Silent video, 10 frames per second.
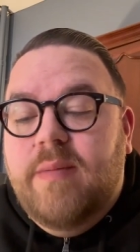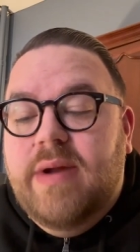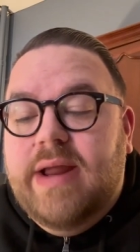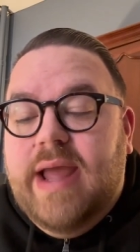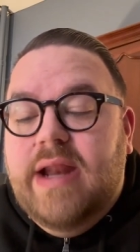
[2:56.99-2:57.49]

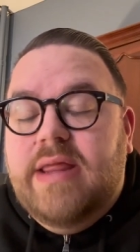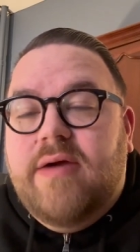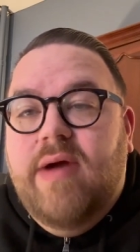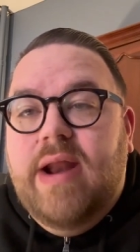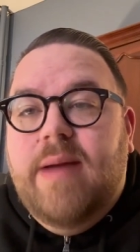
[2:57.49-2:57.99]
But again, it's a
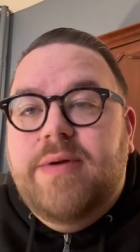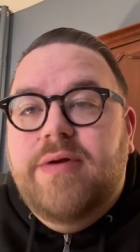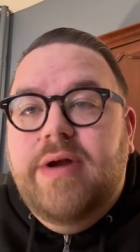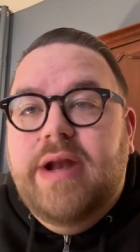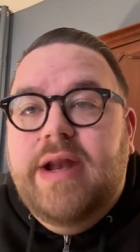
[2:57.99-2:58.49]
great
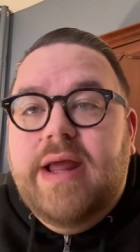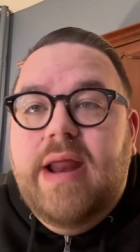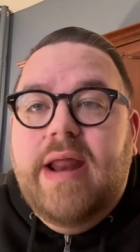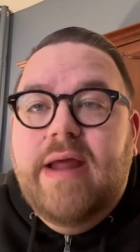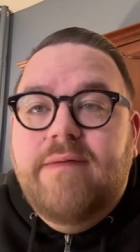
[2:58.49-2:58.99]
opportunity to get